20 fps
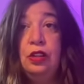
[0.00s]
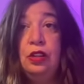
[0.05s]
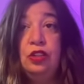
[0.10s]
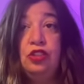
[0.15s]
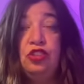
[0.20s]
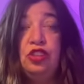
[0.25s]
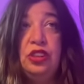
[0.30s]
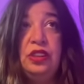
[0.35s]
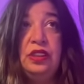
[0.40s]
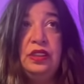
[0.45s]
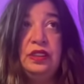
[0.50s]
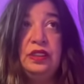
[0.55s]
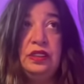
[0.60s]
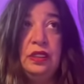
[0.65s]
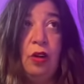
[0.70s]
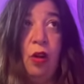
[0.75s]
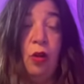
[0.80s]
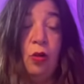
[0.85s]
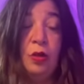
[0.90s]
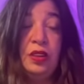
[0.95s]
She
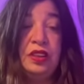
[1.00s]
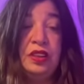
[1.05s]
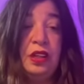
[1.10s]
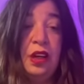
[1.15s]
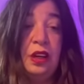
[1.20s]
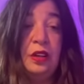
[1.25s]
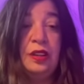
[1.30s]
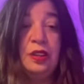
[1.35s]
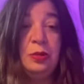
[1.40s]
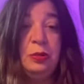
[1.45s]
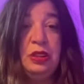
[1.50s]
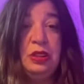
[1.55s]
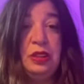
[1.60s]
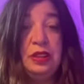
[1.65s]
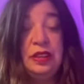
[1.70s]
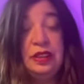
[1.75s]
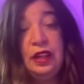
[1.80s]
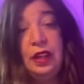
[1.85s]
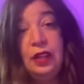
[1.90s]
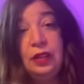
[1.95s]
always tells me to
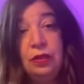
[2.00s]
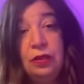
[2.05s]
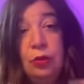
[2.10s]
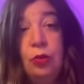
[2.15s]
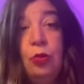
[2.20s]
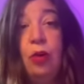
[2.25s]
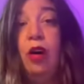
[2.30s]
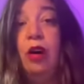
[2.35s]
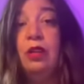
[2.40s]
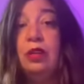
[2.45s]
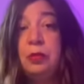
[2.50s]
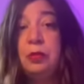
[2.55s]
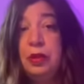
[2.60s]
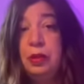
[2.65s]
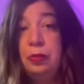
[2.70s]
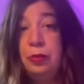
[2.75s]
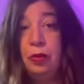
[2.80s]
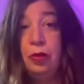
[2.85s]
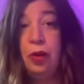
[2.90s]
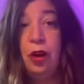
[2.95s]
say to all the
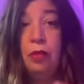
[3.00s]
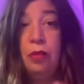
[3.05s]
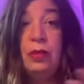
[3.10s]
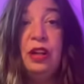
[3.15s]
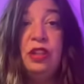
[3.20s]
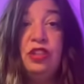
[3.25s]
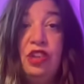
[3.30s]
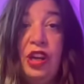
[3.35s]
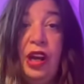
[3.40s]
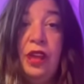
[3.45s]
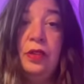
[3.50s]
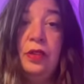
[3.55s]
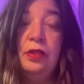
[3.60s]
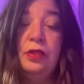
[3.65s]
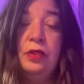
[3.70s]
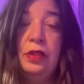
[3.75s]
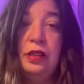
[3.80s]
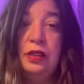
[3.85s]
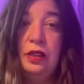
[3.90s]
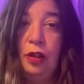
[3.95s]
people on my
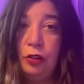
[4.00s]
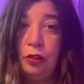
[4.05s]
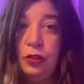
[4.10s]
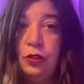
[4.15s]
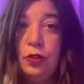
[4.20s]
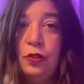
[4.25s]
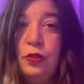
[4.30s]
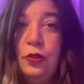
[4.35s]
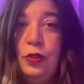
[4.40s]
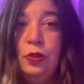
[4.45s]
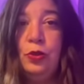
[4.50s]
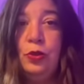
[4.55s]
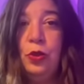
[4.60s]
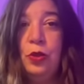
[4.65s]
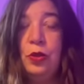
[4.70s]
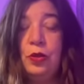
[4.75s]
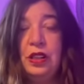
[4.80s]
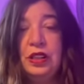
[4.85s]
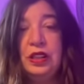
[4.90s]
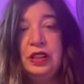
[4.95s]
channel, and also you,
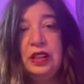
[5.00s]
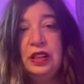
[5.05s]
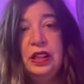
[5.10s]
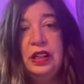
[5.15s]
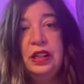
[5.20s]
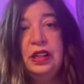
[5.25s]
Taurus,